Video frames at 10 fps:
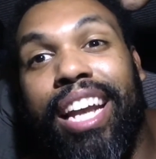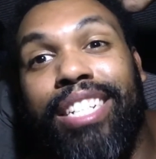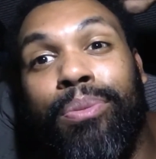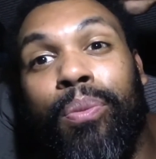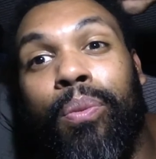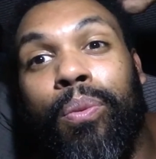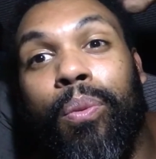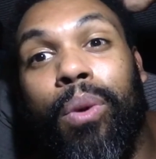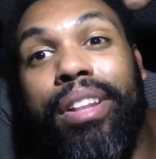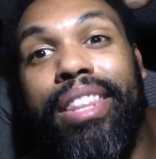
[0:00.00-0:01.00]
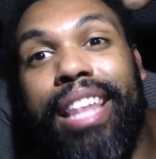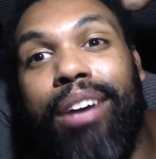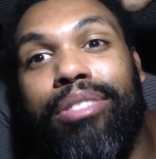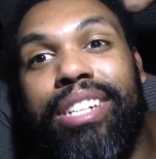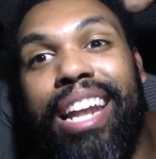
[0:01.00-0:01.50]
It's one
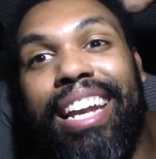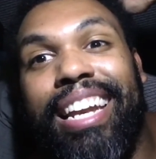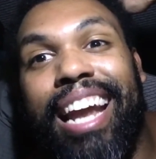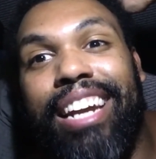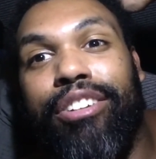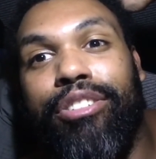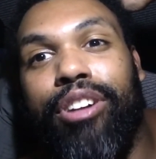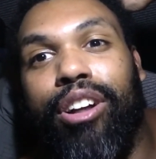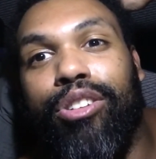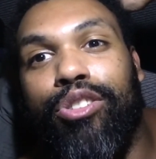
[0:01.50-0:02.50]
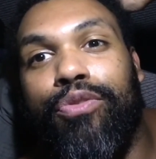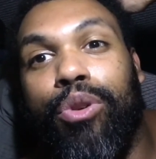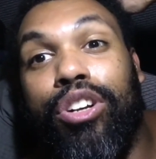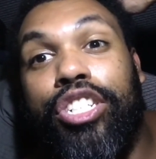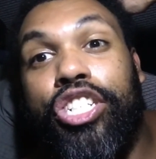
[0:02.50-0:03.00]
thousand and nine hundred dollars
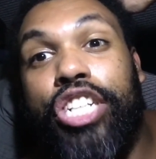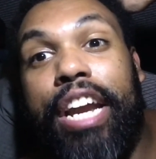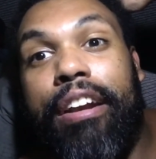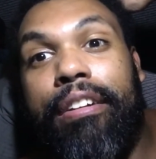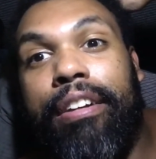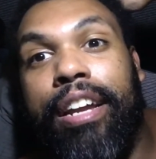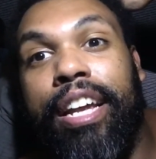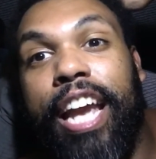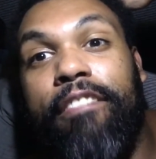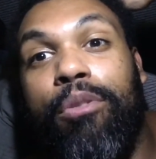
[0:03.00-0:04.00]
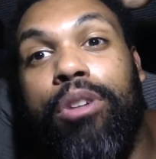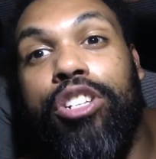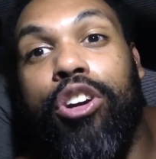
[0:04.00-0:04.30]
for a share. If you wanted